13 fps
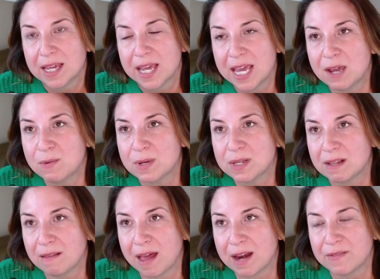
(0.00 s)
It was a
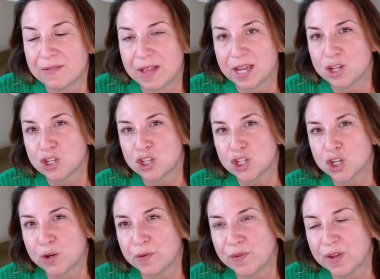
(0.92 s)
lot of like
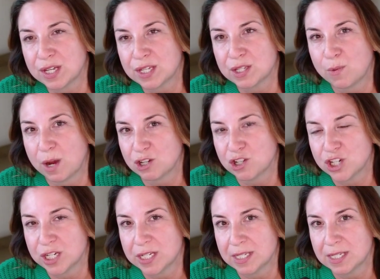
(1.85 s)
surface
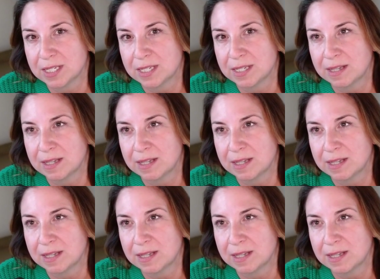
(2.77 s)
questions,